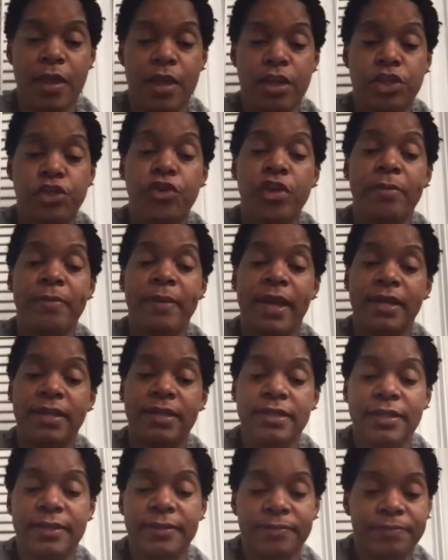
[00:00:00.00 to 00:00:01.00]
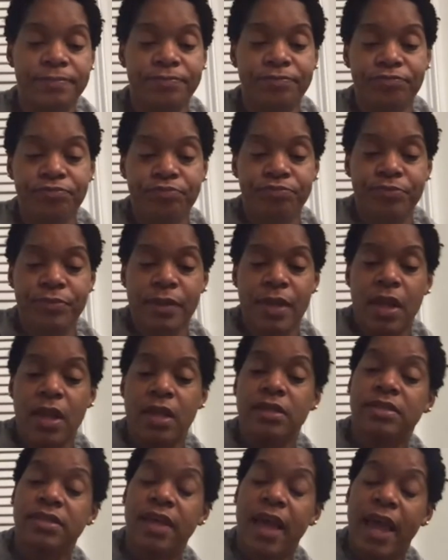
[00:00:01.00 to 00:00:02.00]
Treatment.
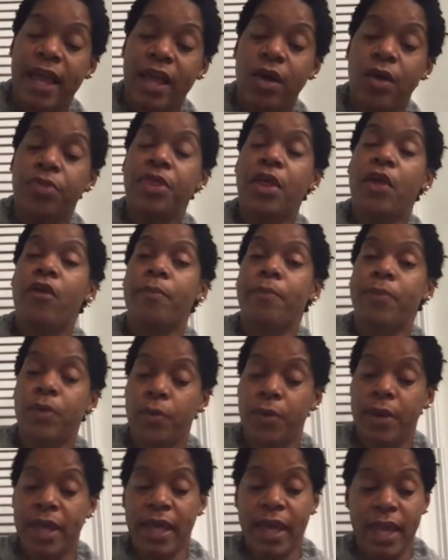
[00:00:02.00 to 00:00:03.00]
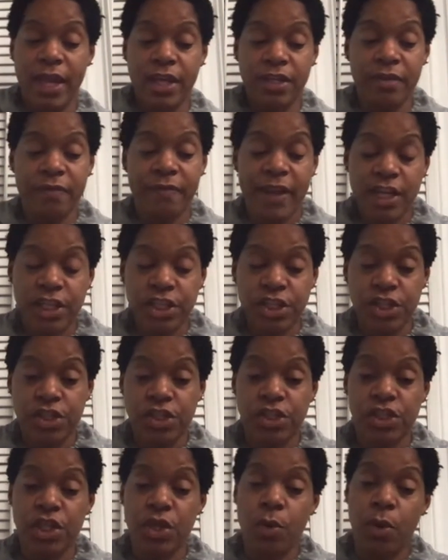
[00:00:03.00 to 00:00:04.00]
Psychotherapeutic interventions.
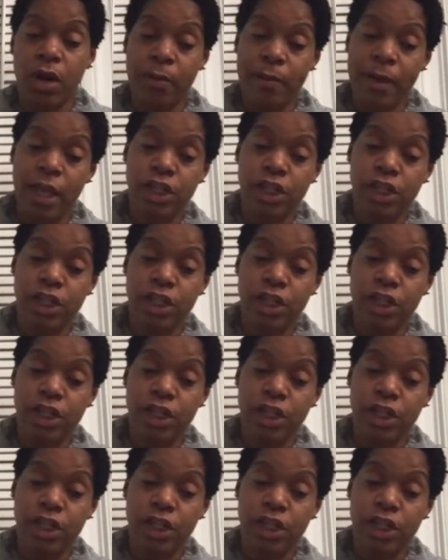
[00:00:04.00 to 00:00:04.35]
So you want to make